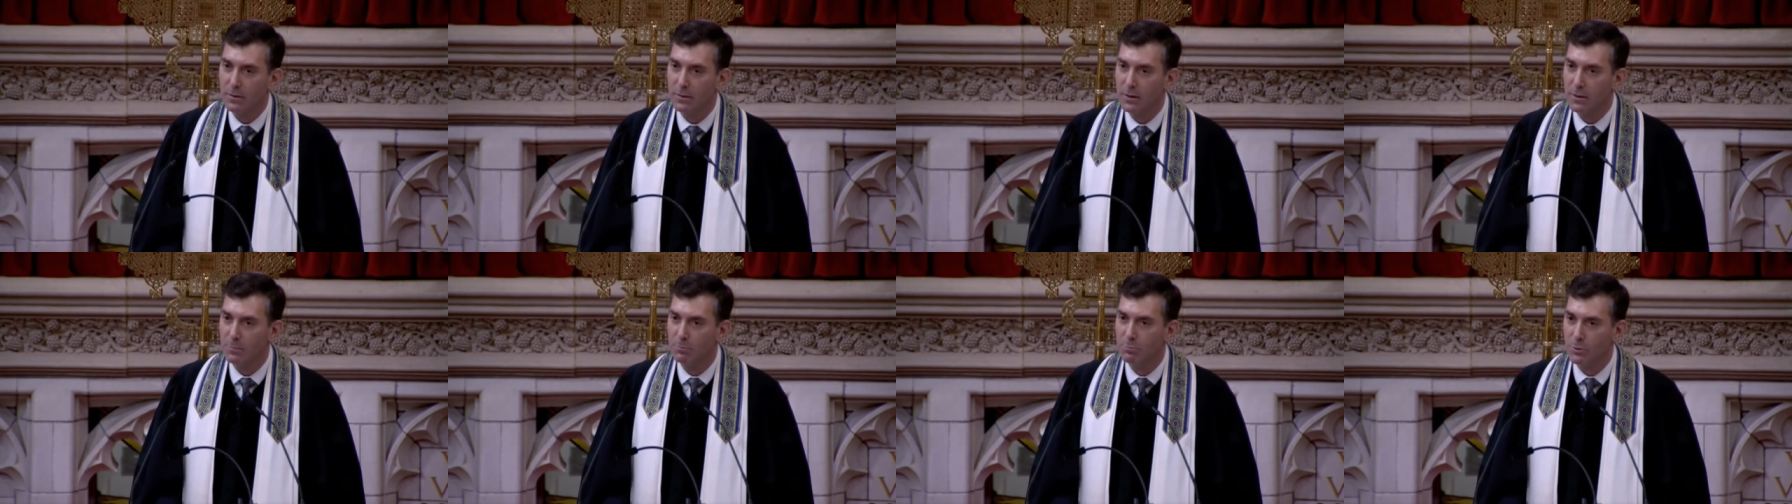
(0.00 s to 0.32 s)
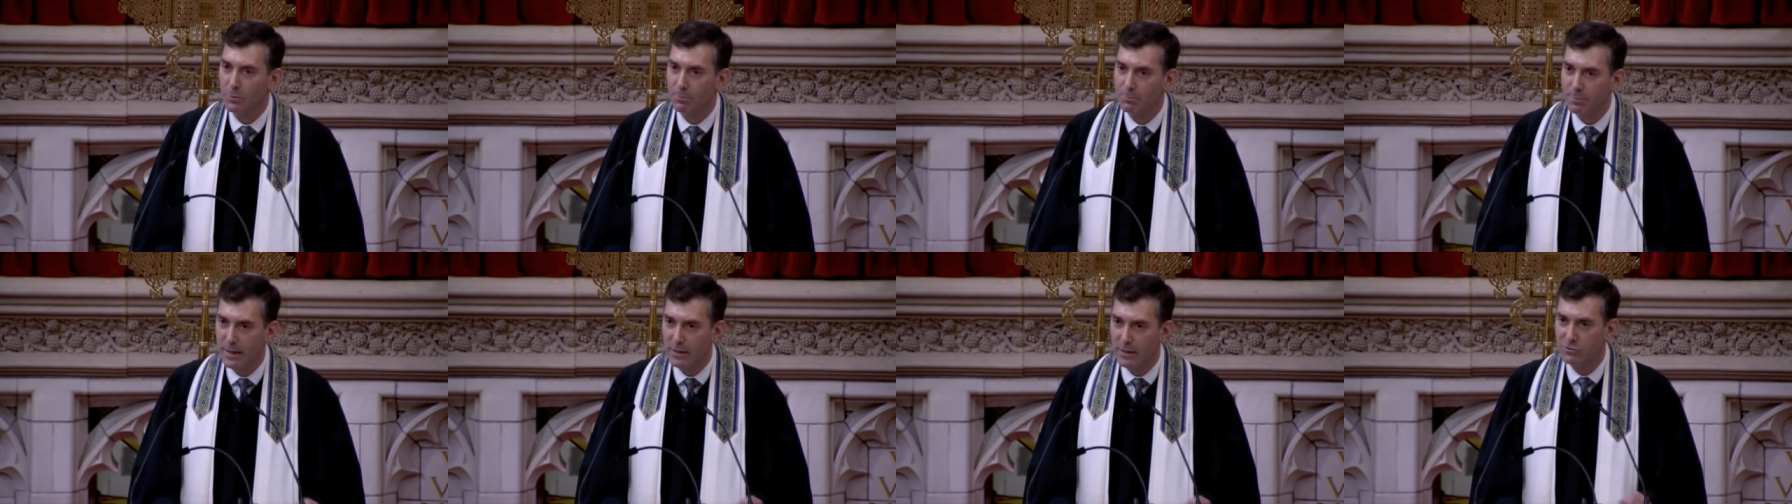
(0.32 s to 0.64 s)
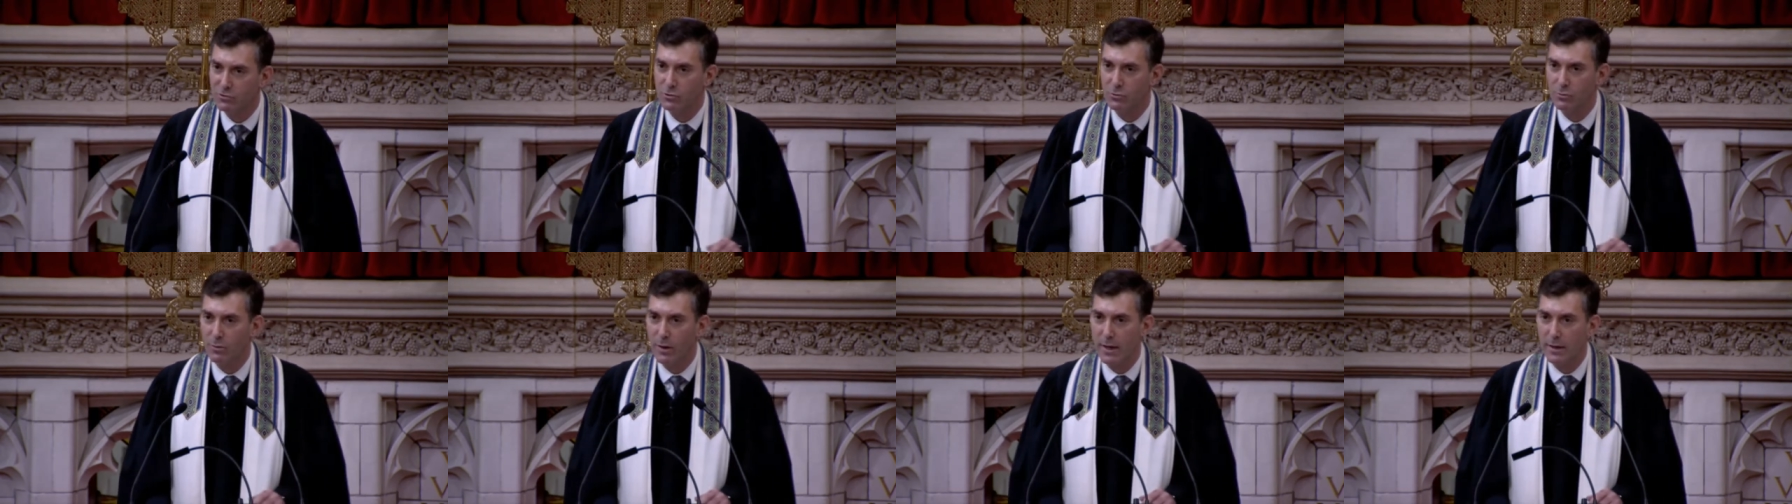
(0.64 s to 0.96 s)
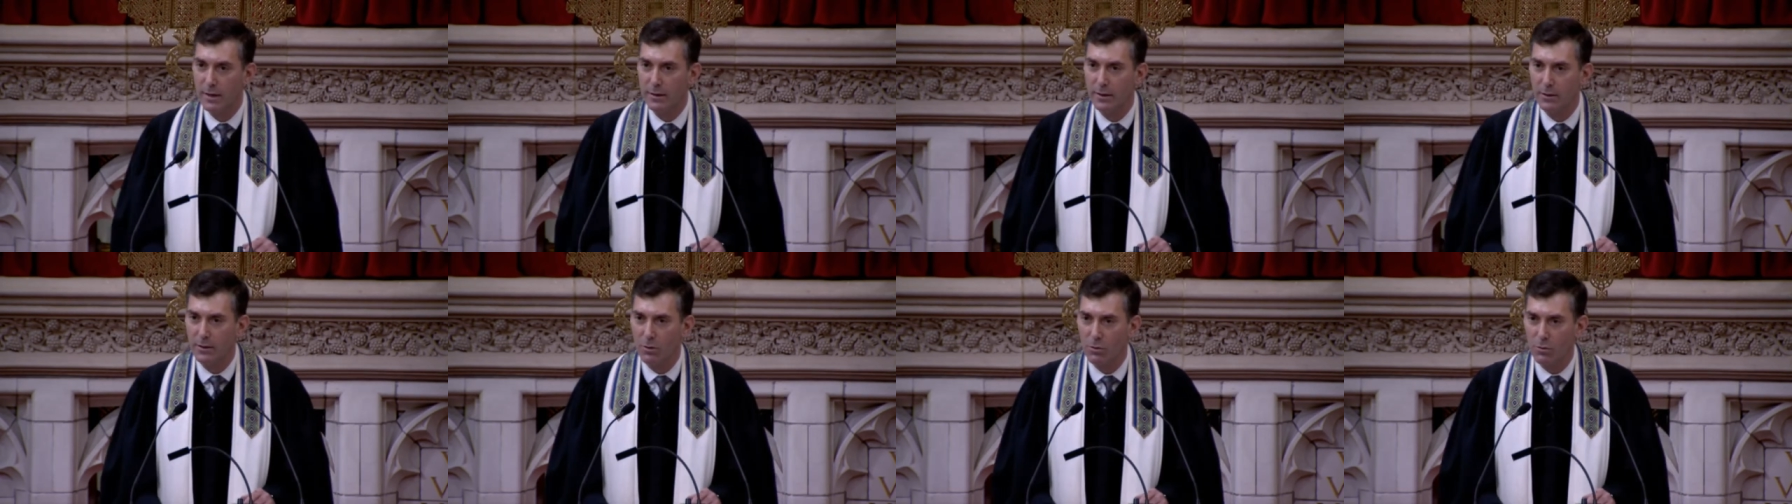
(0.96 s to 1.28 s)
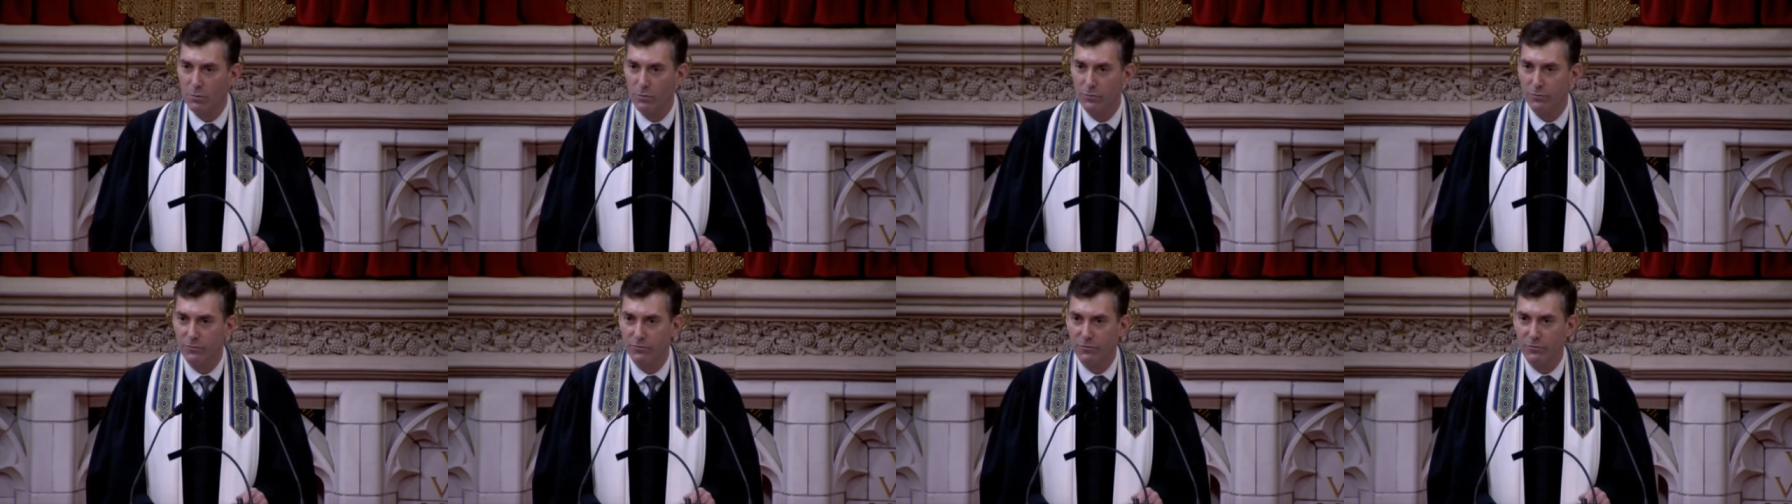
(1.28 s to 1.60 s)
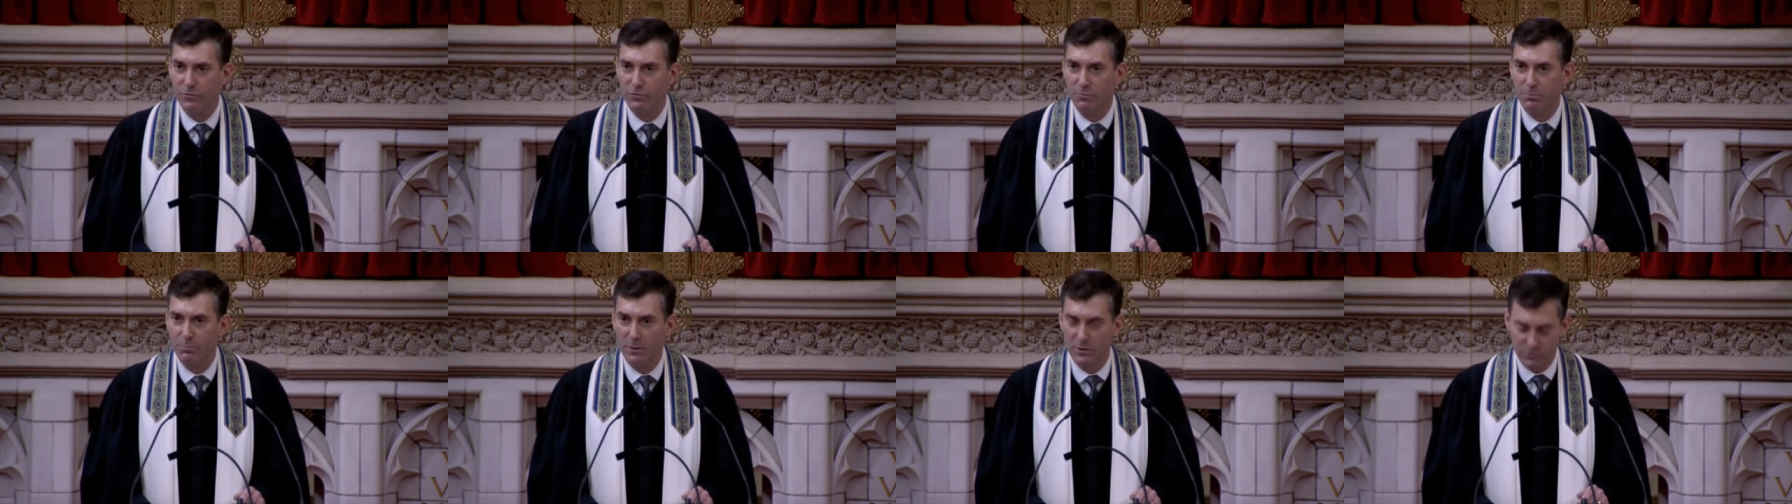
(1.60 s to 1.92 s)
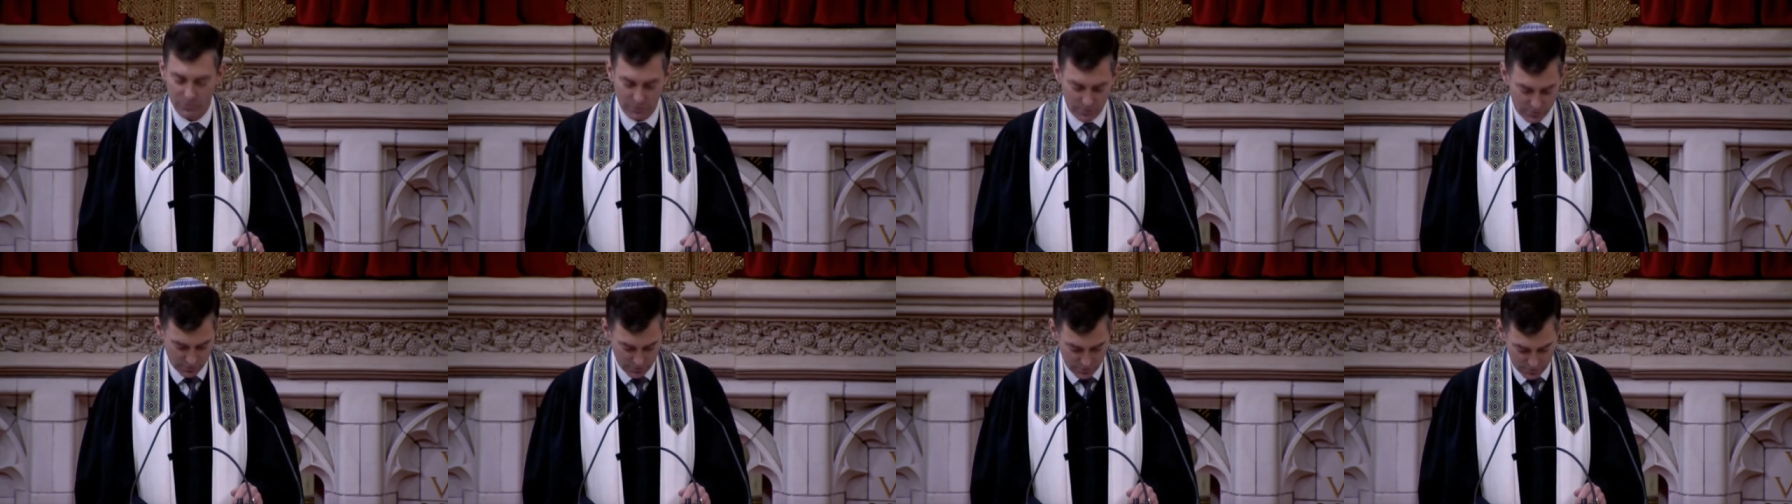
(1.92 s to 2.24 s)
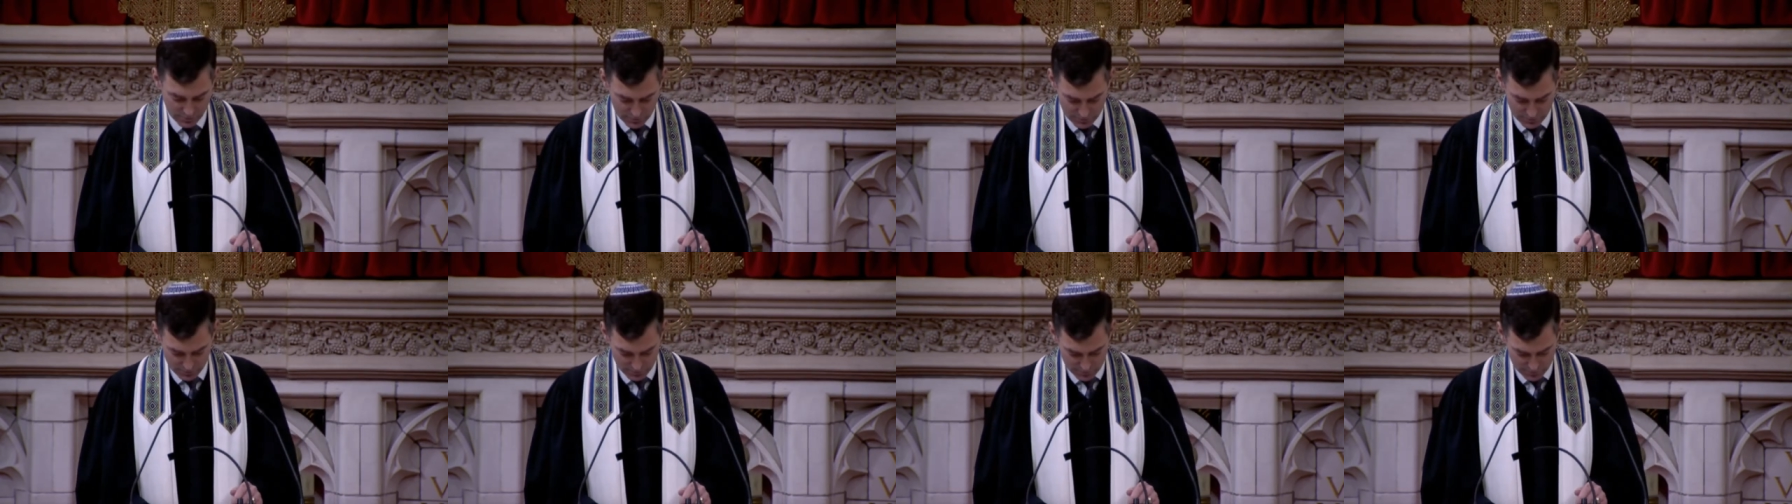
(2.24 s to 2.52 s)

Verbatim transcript: and perpetuating old suspicions.